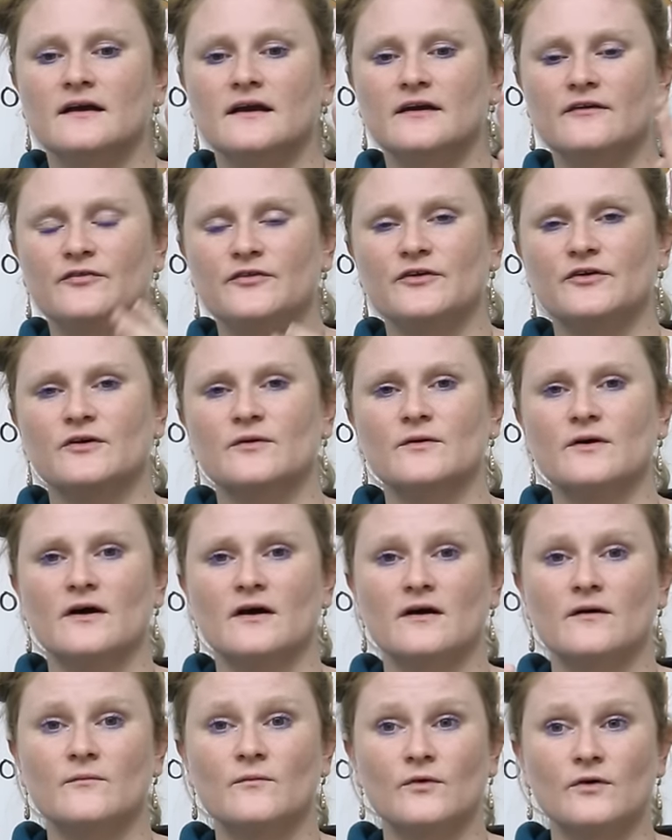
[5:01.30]
If you're
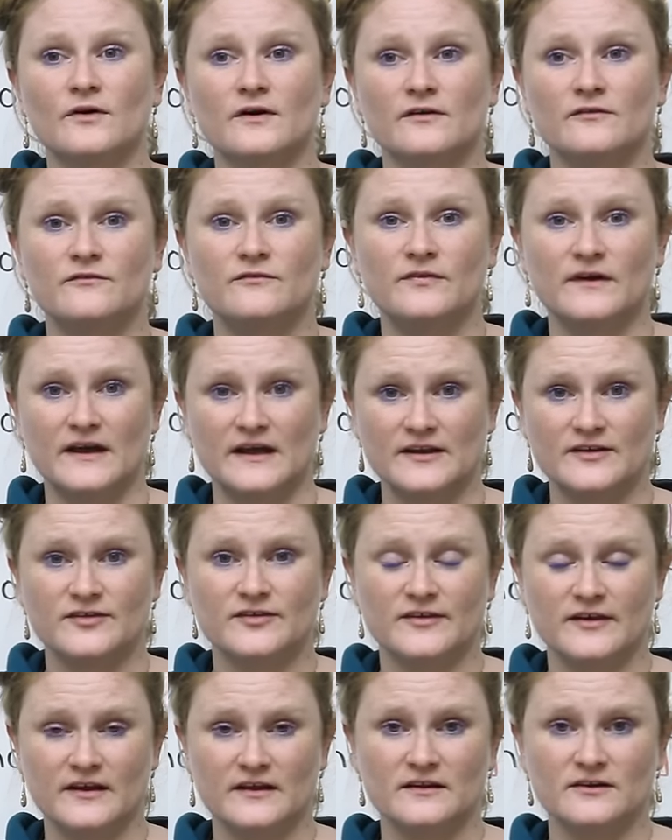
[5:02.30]
a more
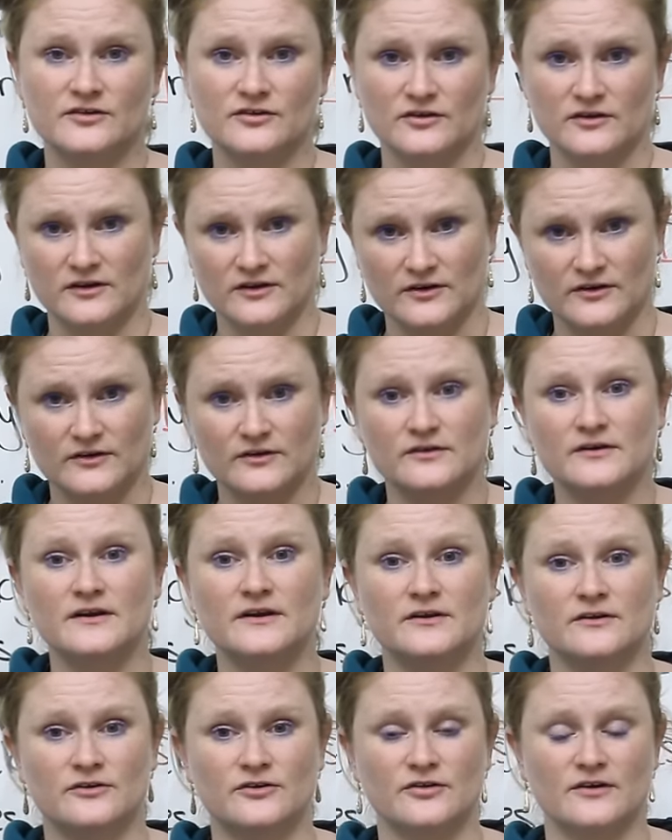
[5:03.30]
advanced English learner
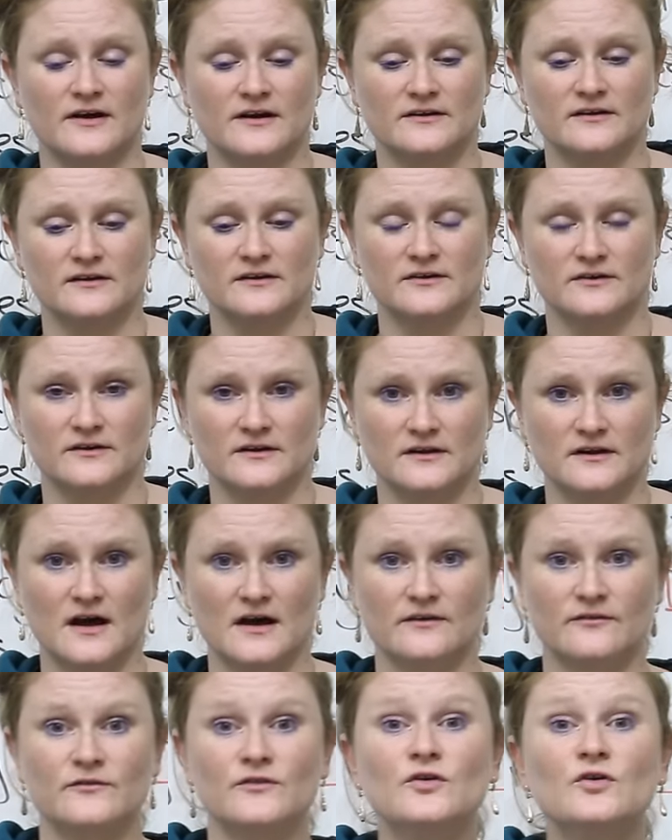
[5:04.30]
and you're trying to learn a
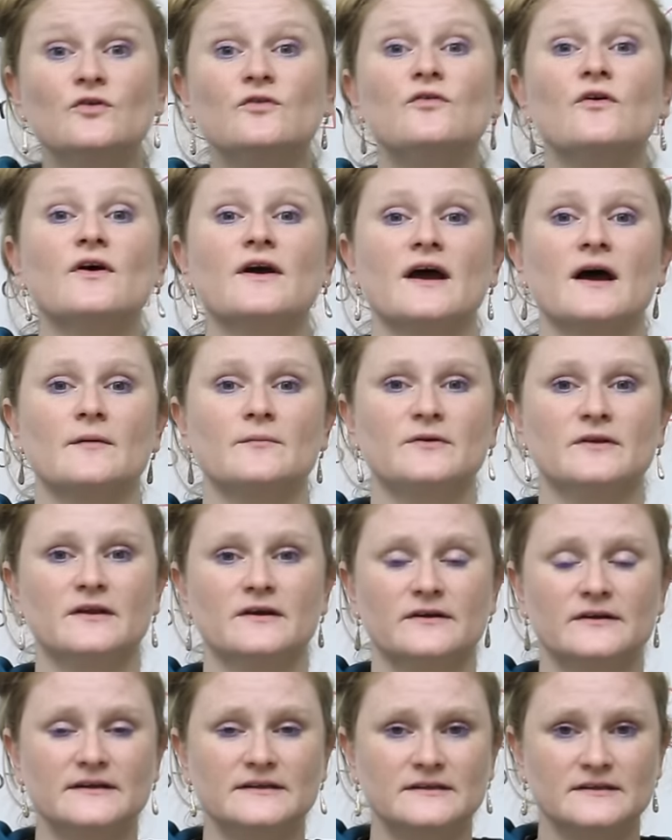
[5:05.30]
lot of new
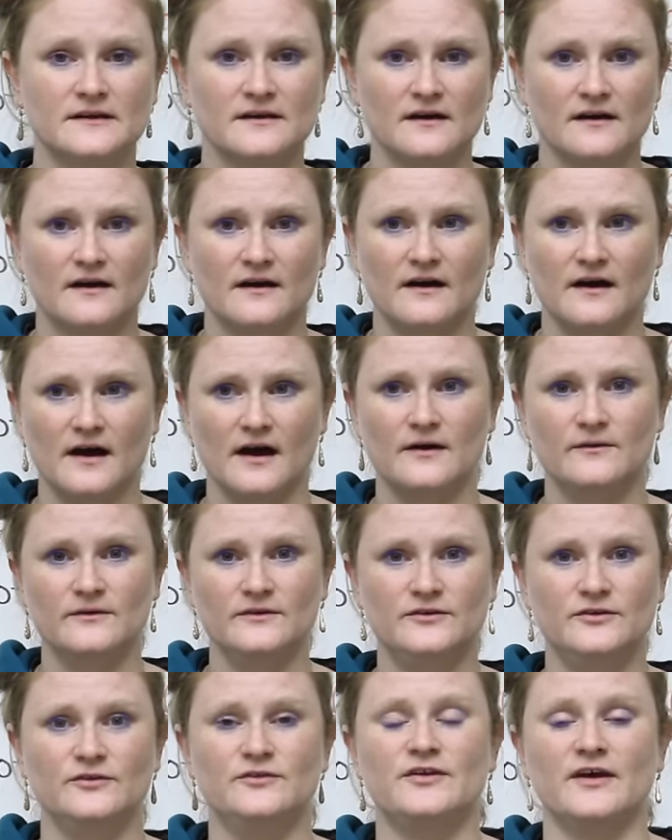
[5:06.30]
vocabulary, I
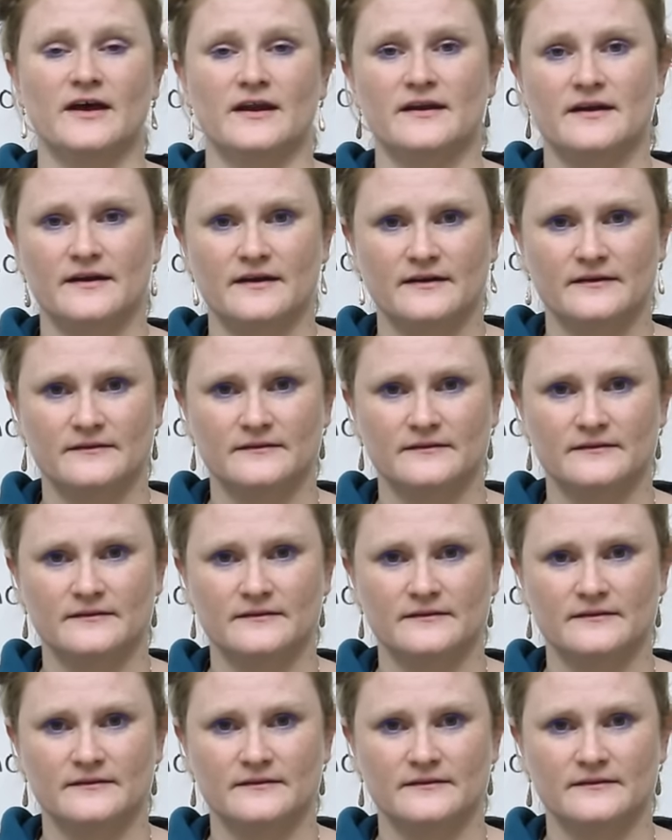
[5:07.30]
would do 10.